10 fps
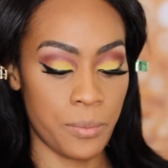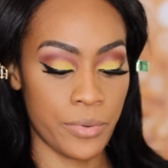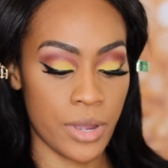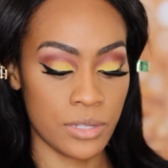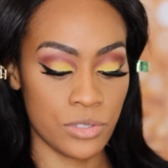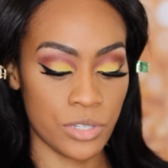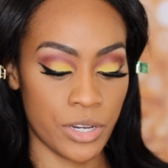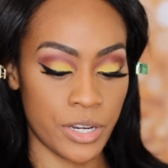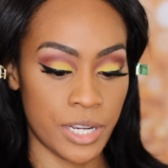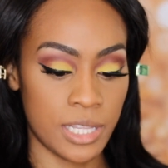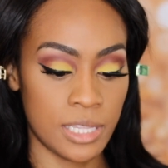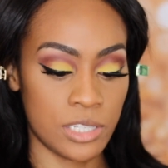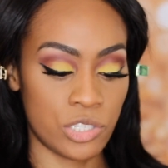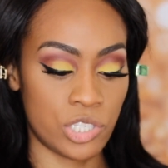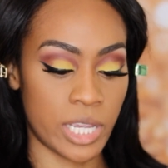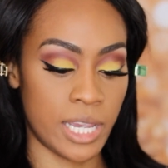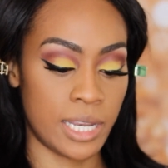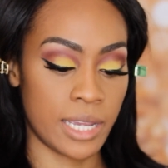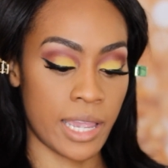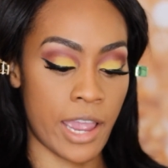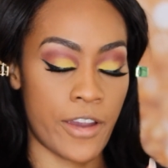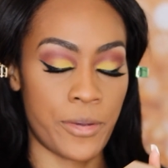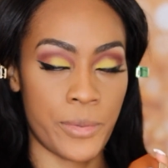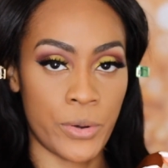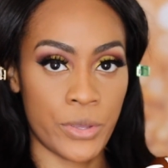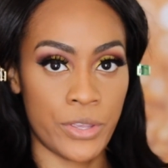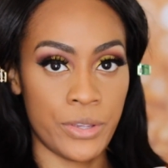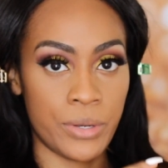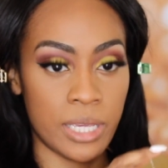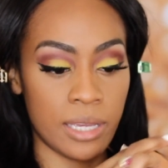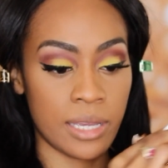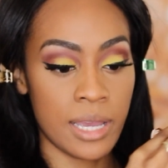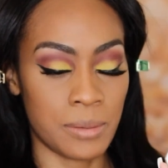bronzer in this shade Caramel Cutie.